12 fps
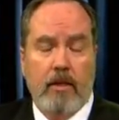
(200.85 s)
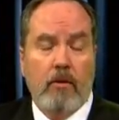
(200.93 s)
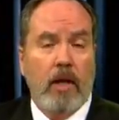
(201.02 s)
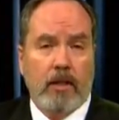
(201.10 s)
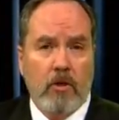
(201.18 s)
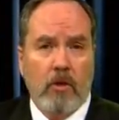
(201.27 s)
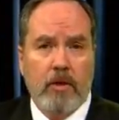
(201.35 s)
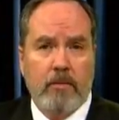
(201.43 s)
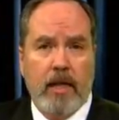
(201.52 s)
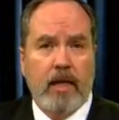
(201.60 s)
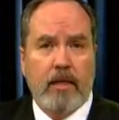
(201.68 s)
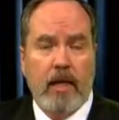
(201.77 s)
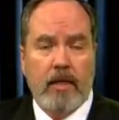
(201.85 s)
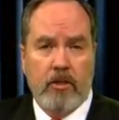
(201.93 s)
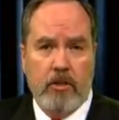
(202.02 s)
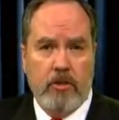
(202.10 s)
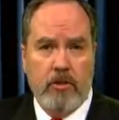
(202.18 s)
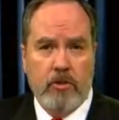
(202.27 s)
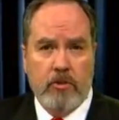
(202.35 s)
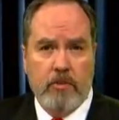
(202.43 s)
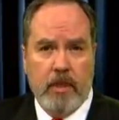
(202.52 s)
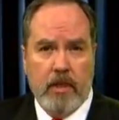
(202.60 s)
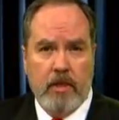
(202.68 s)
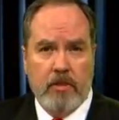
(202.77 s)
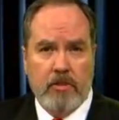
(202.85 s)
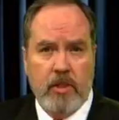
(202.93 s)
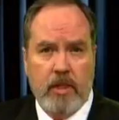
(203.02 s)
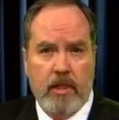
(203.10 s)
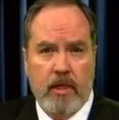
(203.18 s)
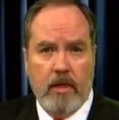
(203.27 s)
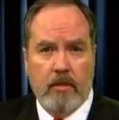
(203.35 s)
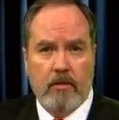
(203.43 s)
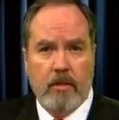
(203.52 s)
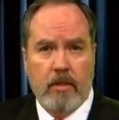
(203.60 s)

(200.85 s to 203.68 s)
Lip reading: well, I told him that I couldn't use them because the